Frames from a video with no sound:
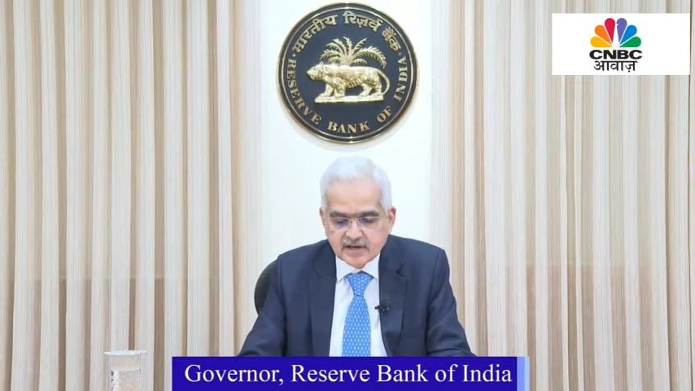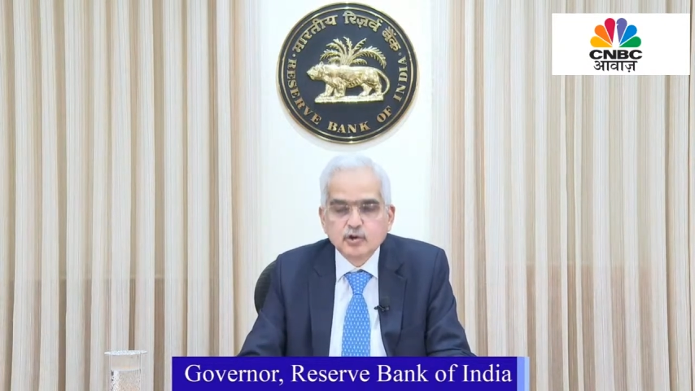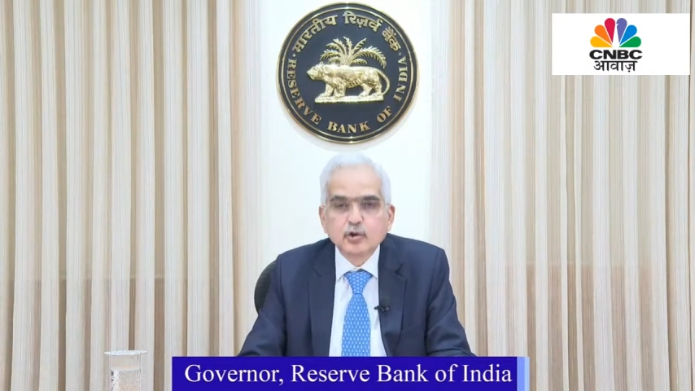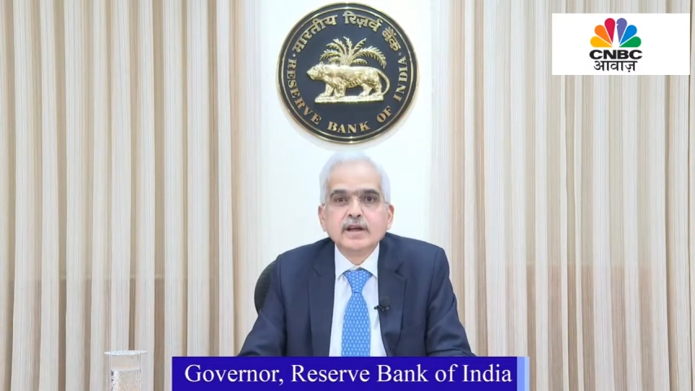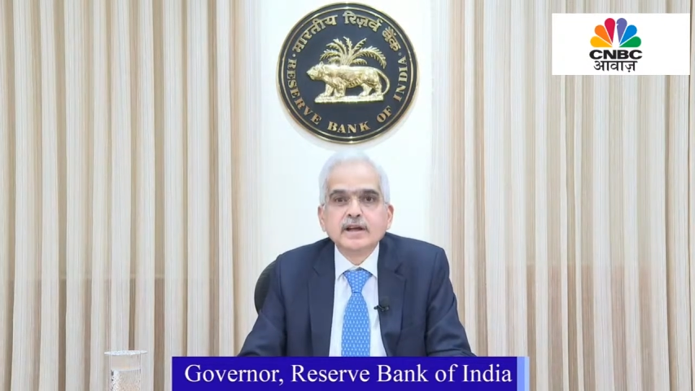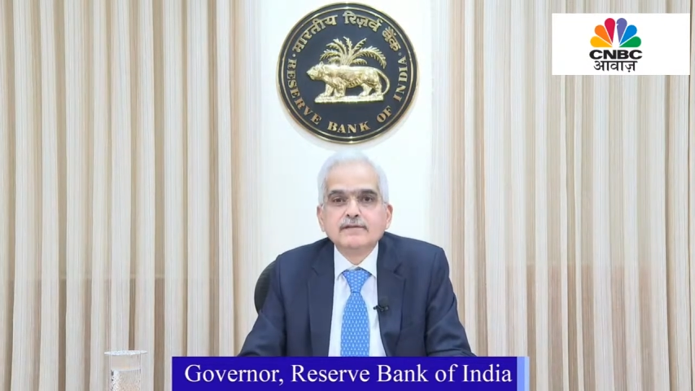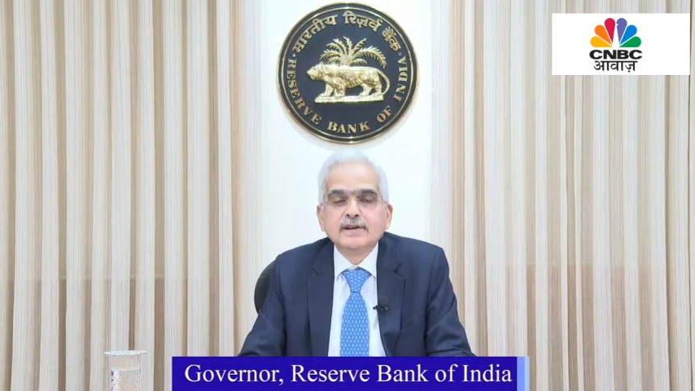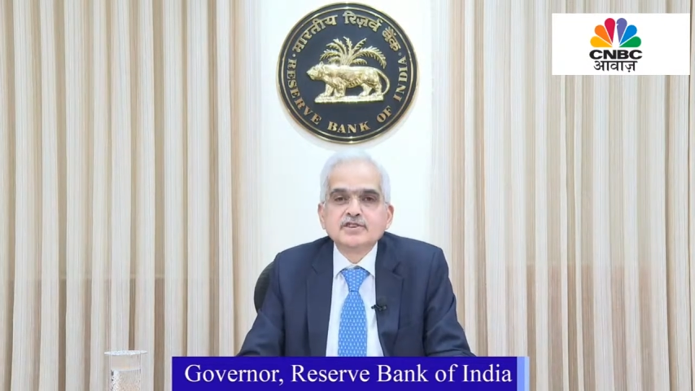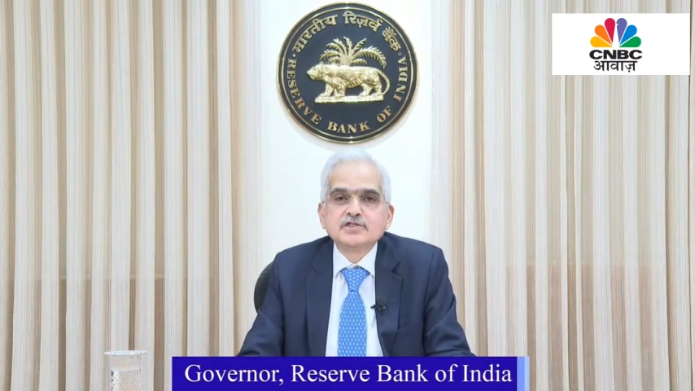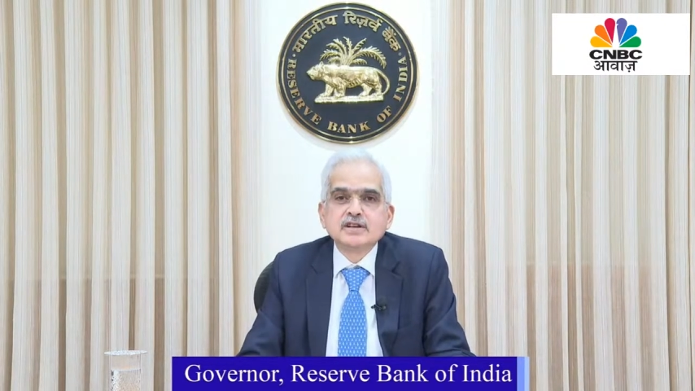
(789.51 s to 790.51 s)
to
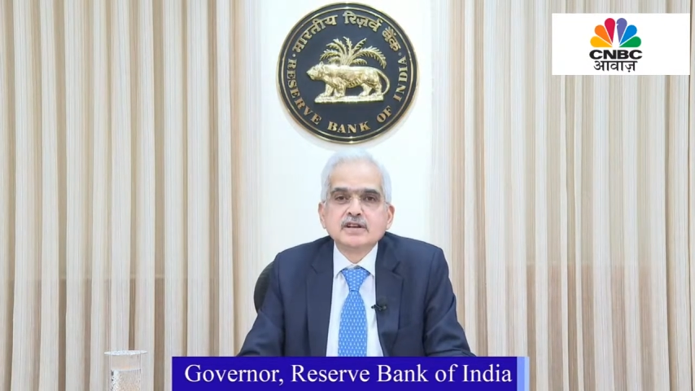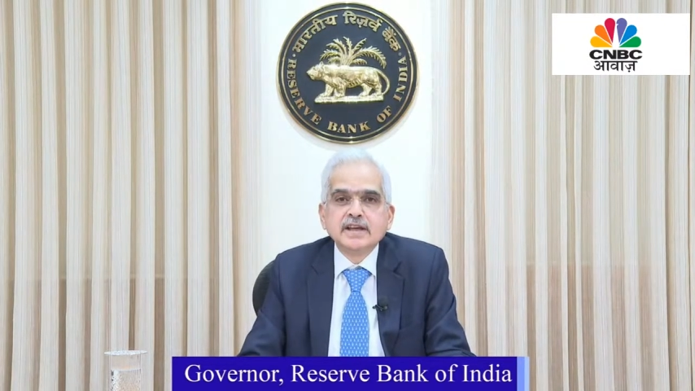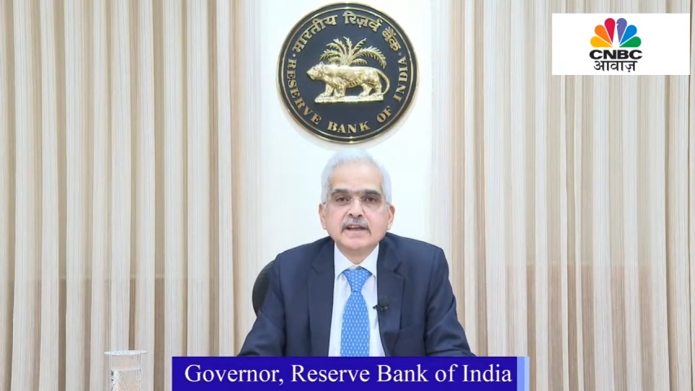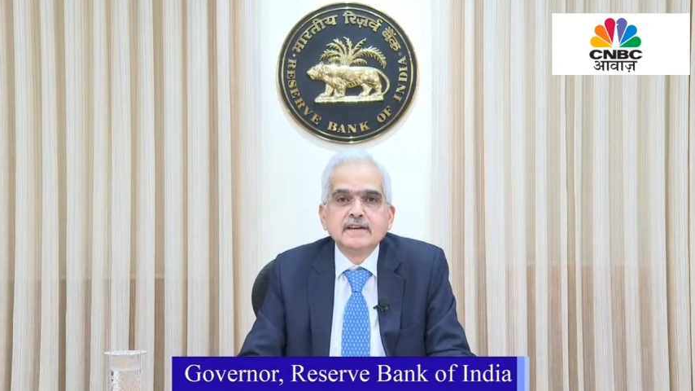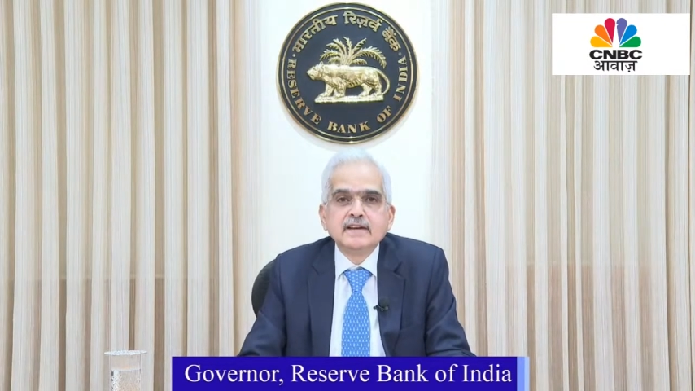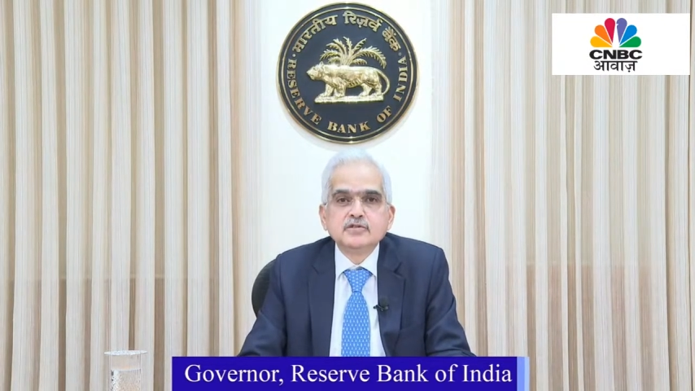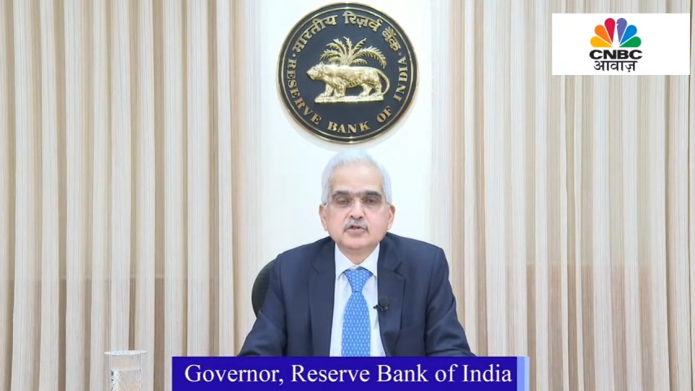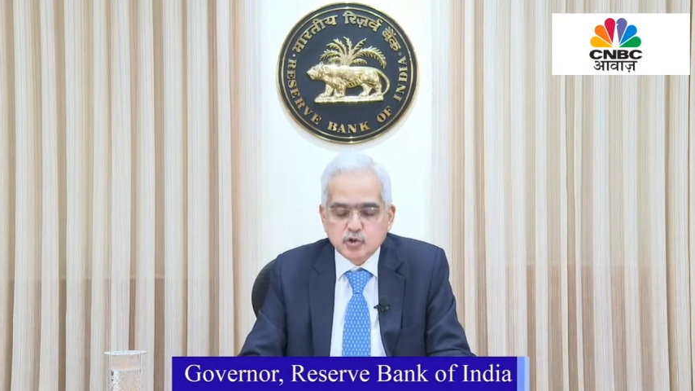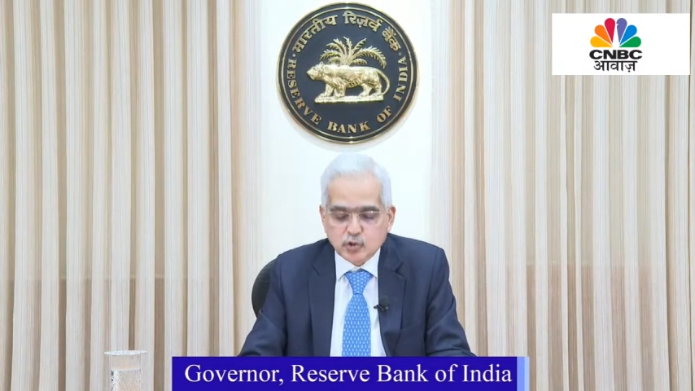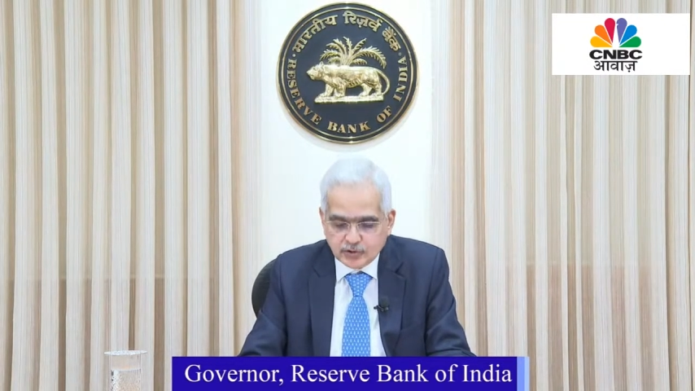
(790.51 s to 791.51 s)
inflation in
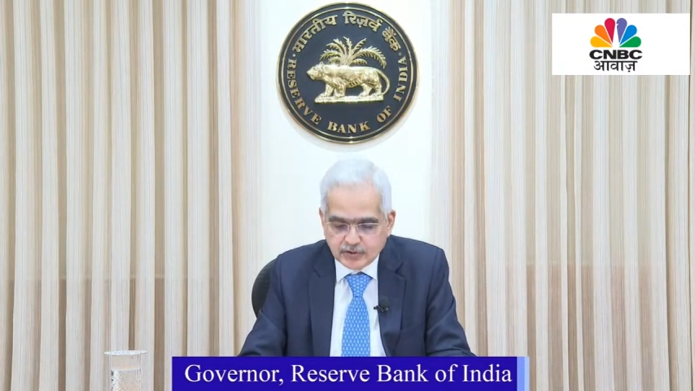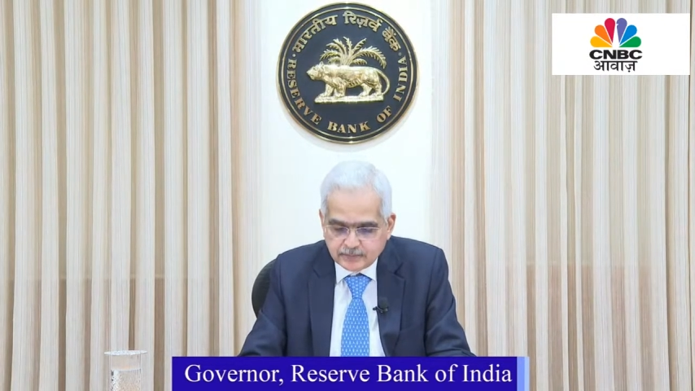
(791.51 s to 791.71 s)
June.